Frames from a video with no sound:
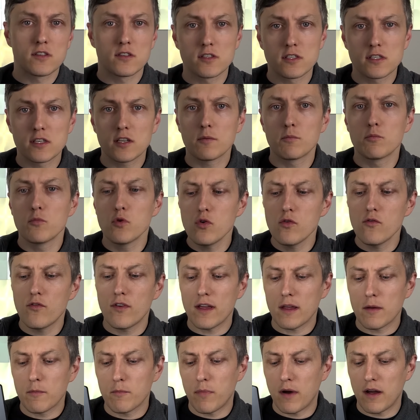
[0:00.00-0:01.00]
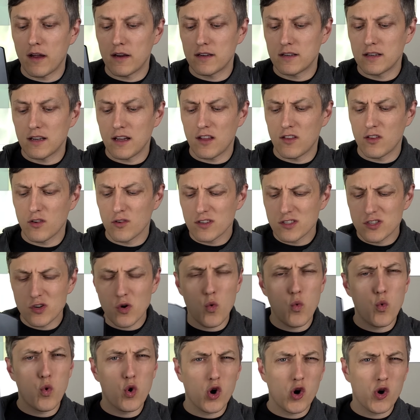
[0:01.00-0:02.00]
are still moving, but there is no
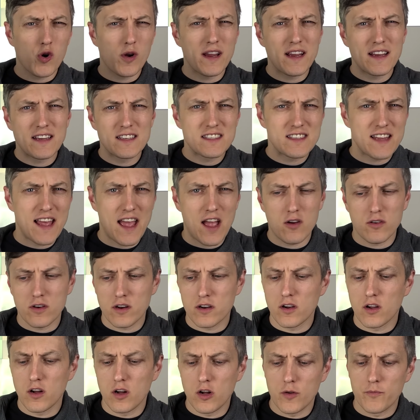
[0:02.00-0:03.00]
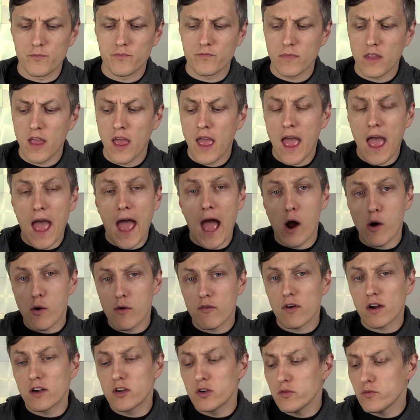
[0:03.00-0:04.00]
whirring sound at all.
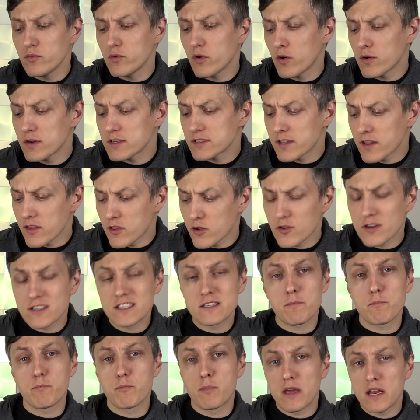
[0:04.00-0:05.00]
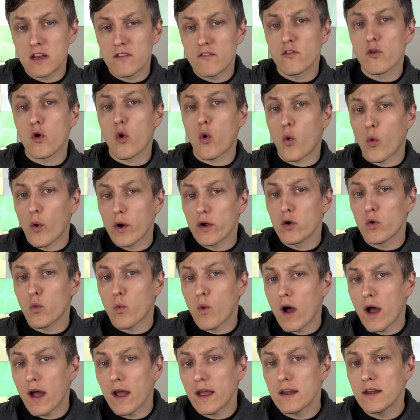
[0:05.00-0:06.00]
However, I do notice that there is a bit of coil
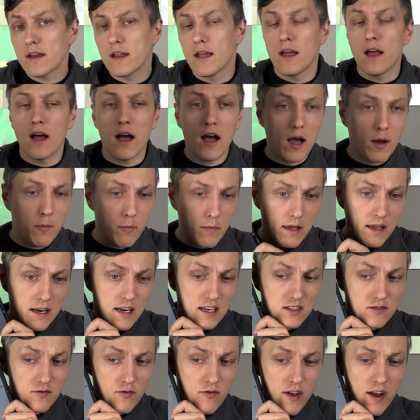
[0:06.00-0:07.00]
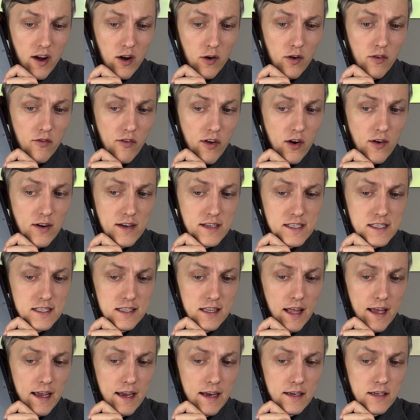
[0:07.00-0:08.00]
whine. It is very, very
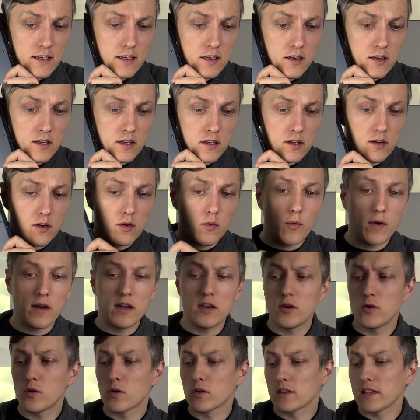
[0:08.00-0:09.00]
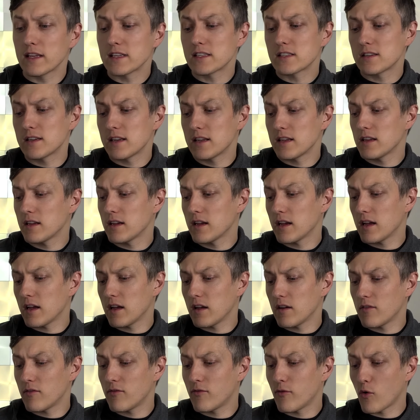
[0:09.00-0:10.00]
slight when you're listening
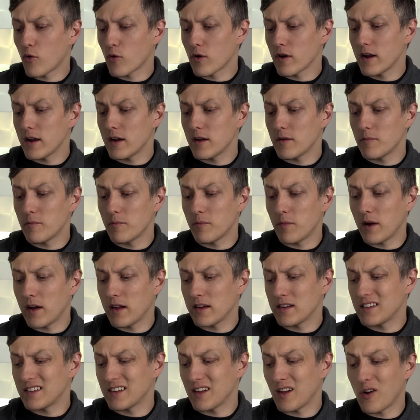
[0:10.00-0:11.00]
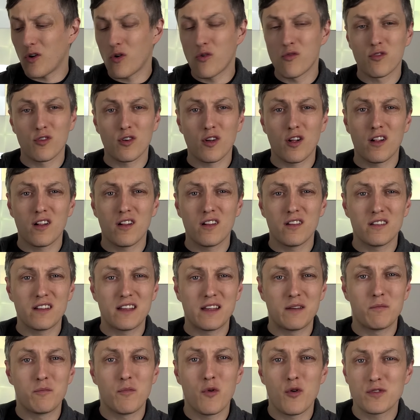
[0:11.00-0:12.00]
for it, but overall,
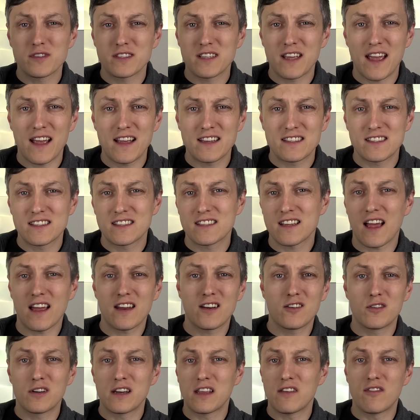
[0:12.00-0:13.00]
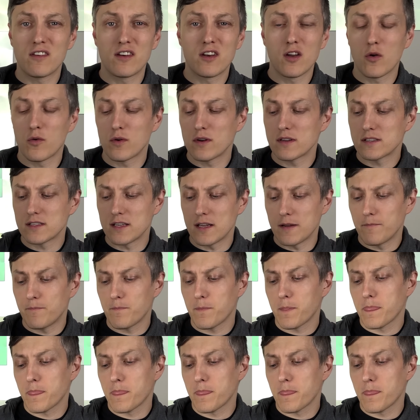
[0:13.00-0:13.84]
in most cases, I don't even notice it.